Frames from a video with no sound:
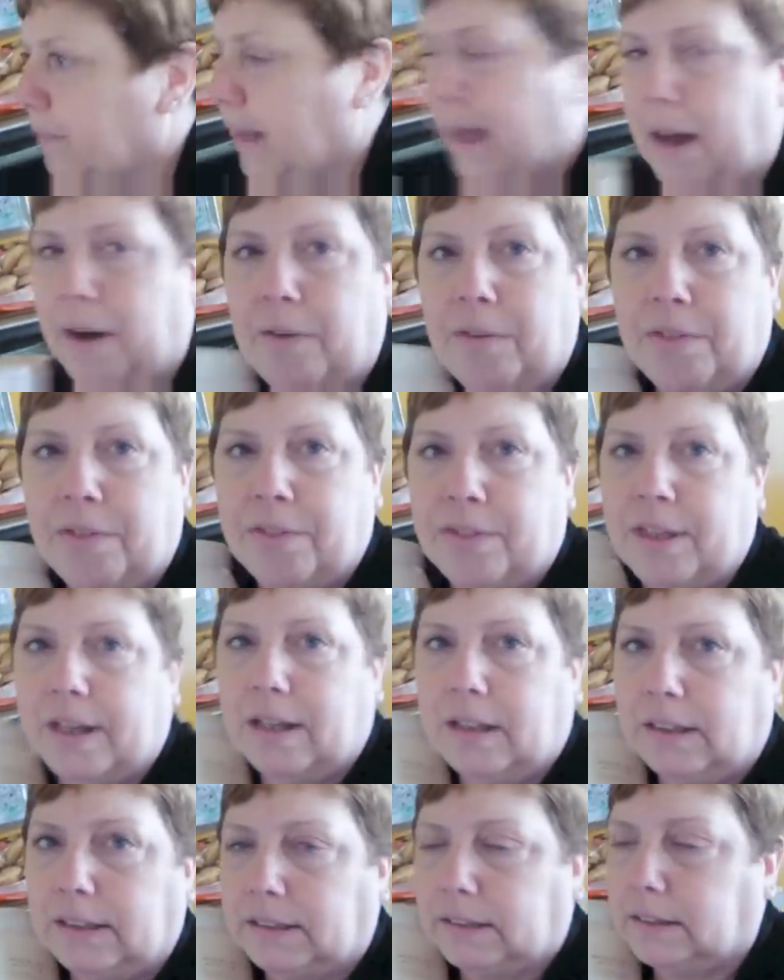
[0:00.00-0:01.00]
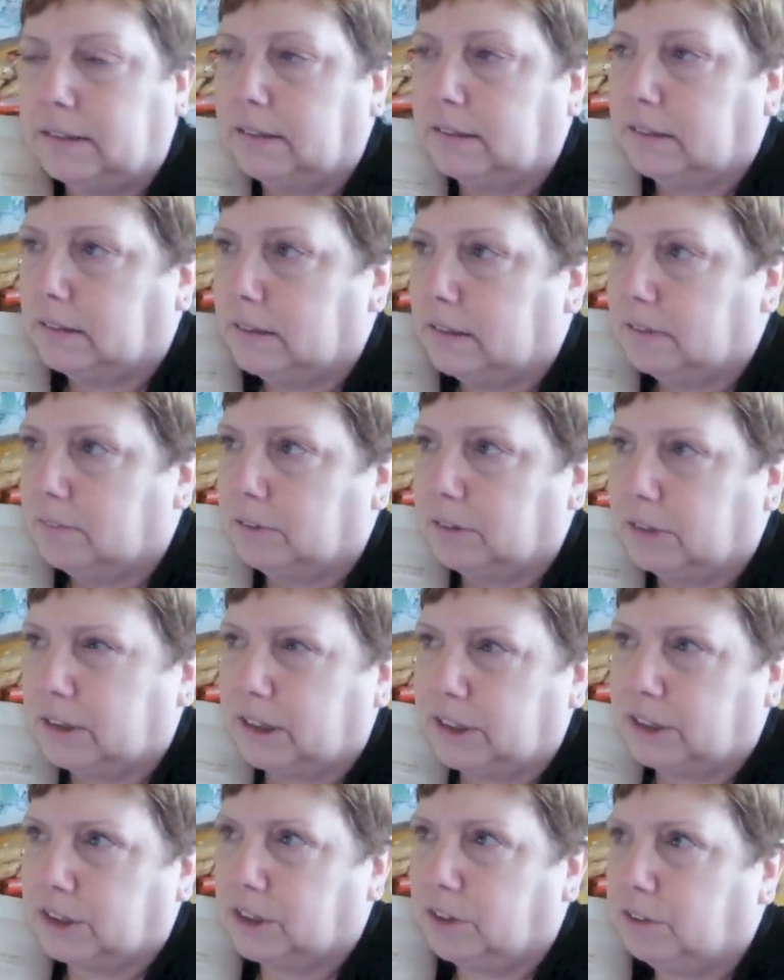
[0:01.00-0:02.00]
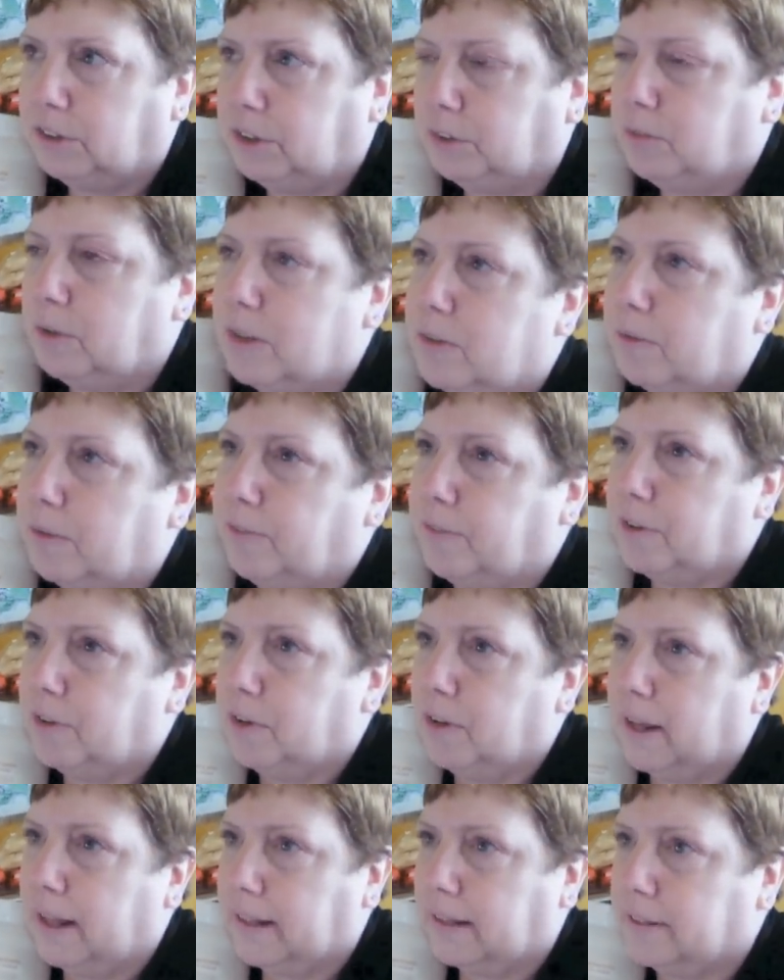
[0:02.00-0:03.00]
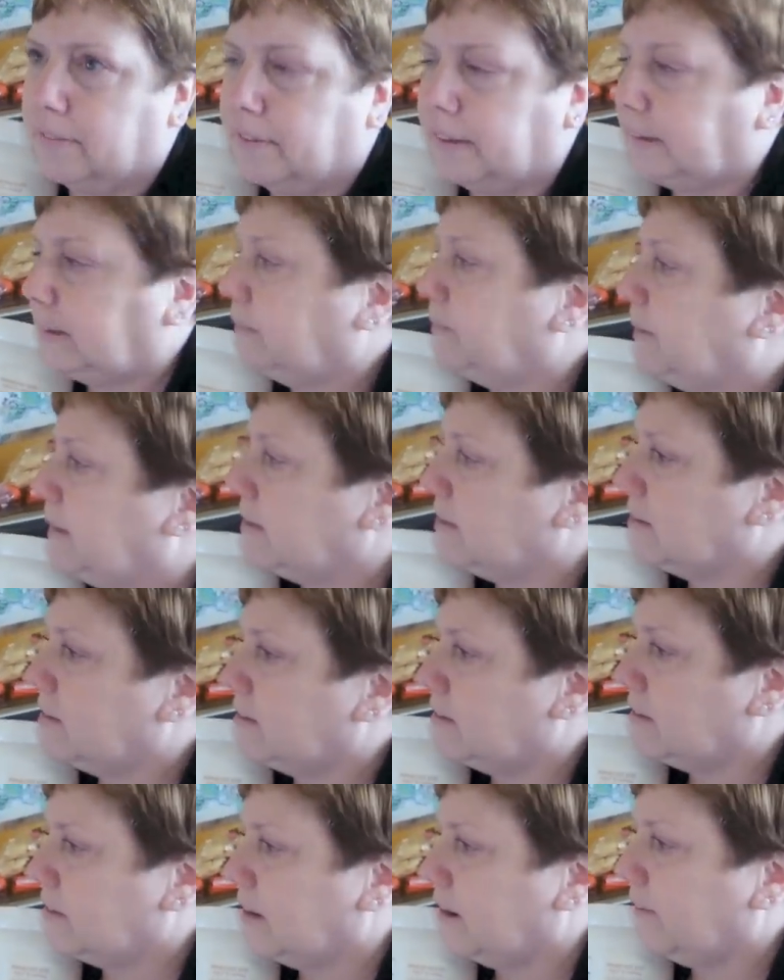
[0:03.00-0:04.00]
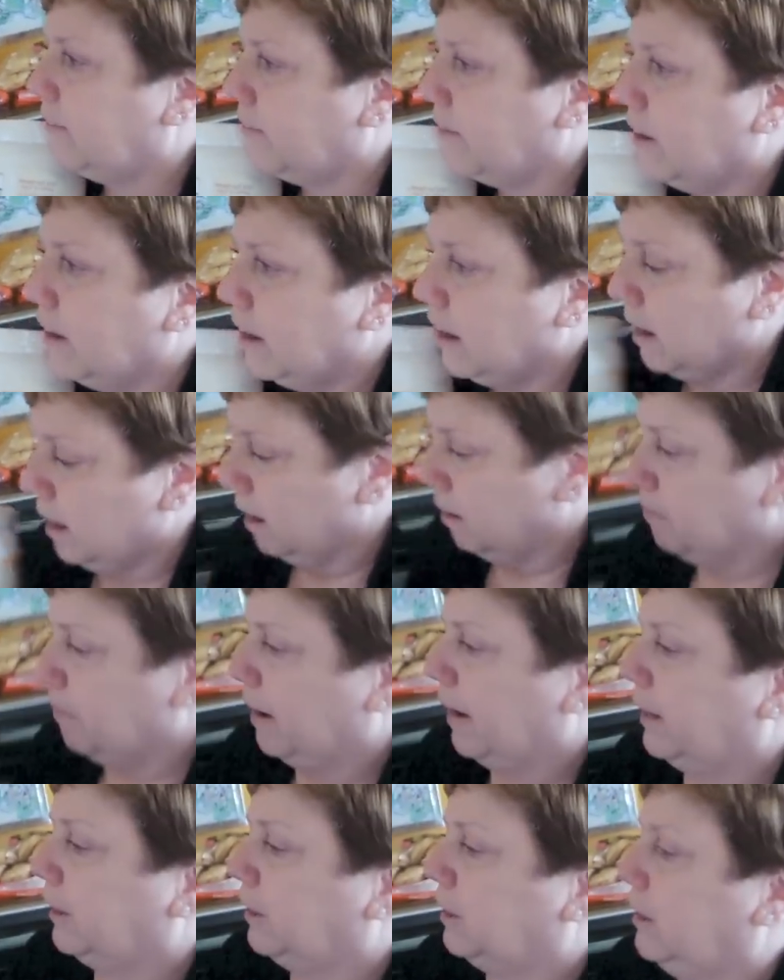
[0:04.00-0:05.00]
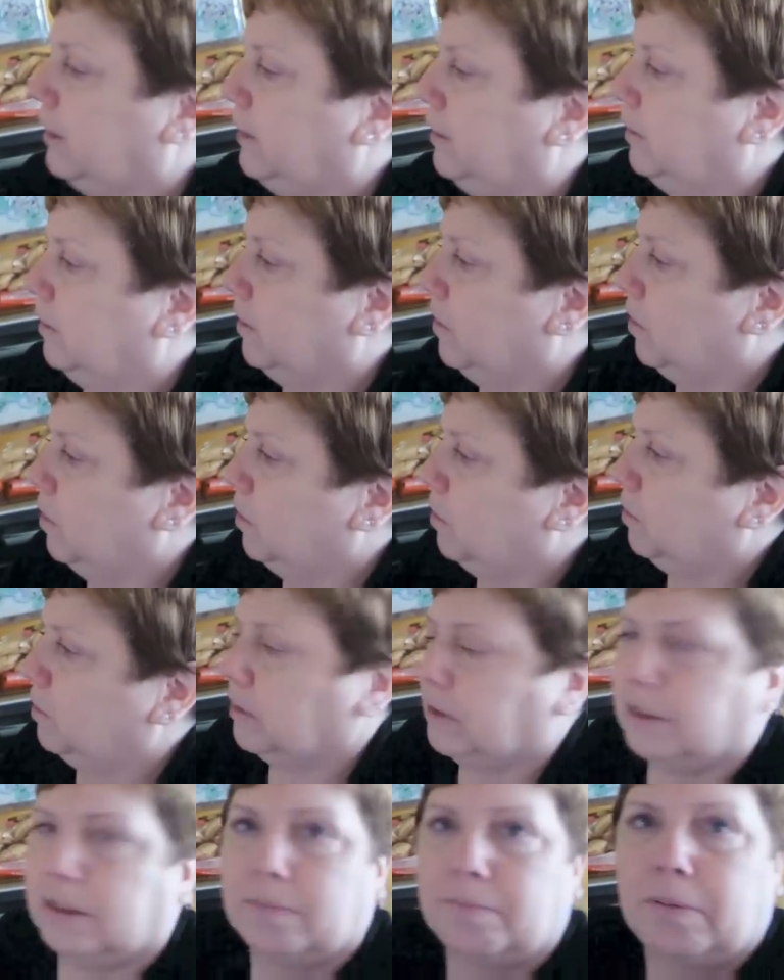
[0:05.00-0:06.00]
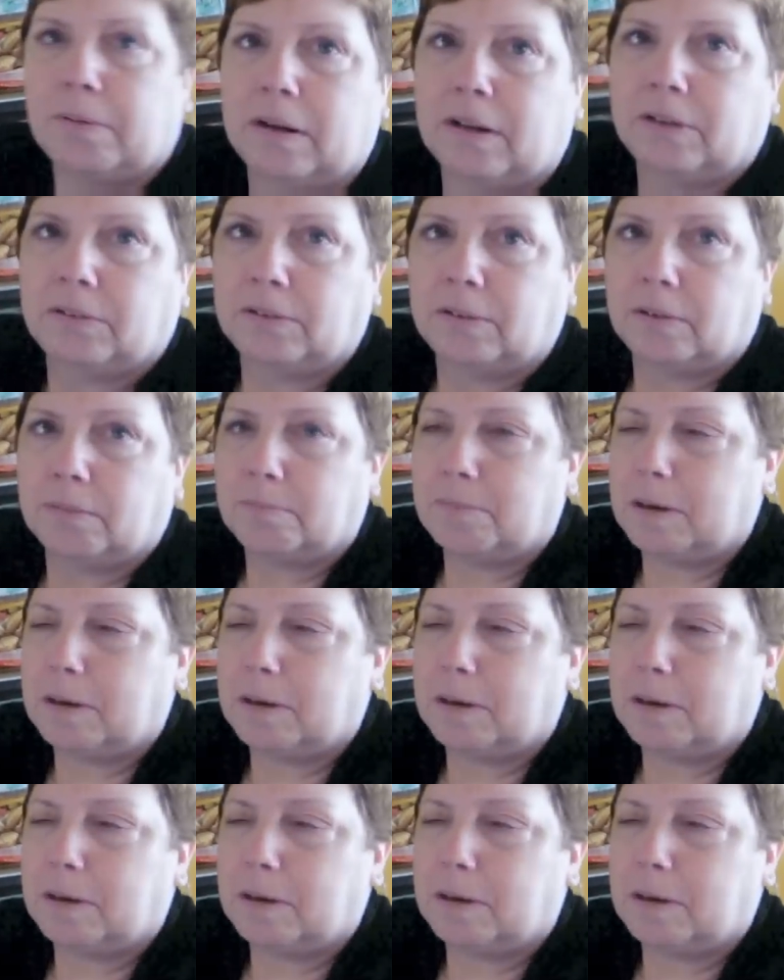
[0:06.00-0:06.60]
health things, which I showed you once before, like the vitamins and stuff. But I actually ordered the